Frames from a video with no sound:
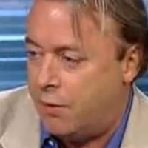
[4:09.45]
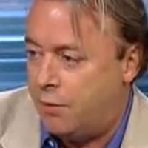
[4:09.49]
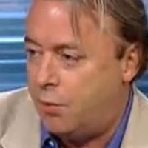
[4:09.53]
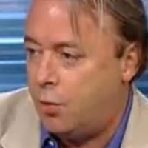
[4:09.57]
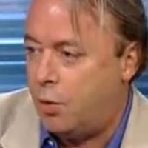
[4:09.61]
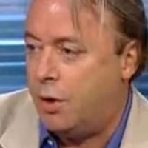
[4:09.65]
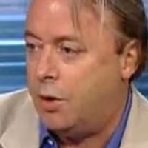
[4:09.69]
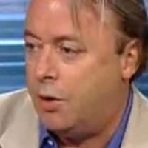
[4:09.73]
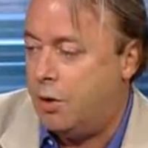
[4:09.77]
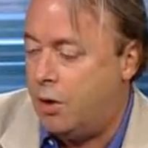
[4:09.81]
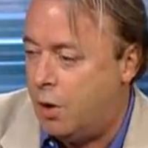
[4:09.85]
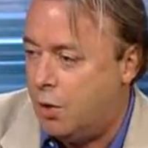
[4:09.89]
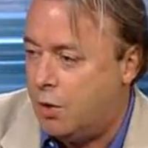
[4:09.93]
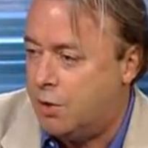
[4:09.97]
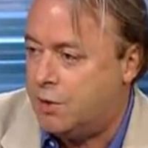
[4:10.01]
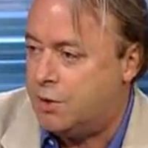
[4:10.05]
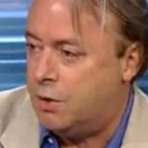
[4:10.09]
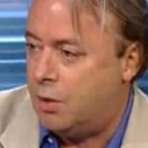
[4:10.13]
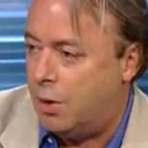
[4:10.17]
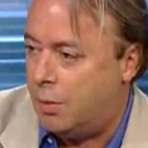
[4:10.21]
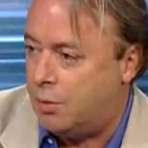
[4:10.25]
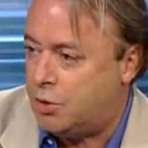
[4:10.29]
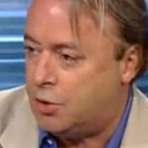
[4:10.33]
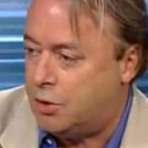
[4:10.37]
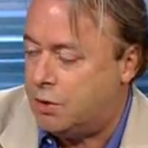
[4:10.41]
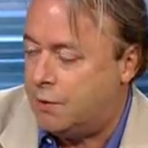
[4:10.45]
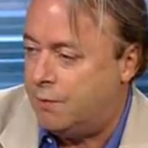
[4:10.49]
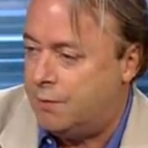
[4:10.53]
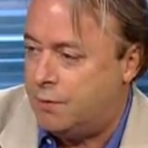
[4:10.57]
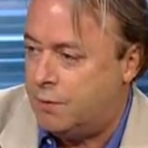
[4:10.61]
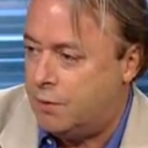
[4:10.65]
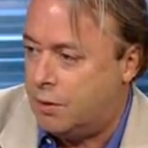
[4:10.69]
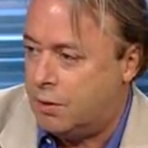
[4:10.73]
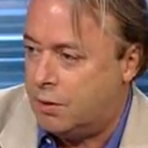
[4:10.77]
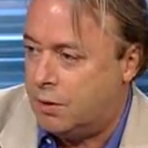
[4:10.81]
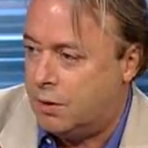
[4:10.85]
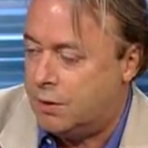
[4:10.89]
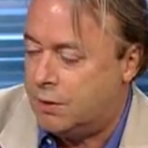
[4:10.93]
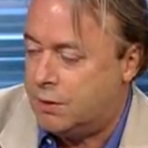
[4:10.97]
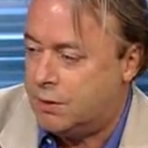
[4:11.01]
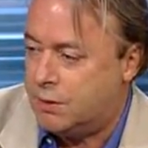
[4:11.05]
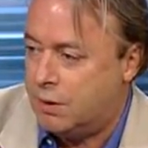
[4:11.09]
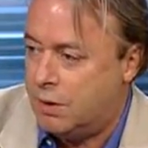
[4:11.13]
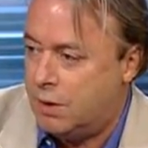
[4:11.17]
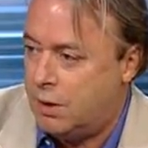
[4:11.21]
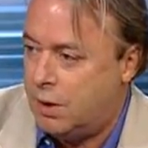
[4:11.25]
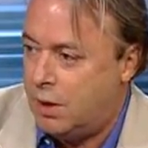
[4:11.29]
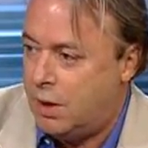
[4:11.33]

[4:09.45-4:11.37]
Everyone knows the option of doing this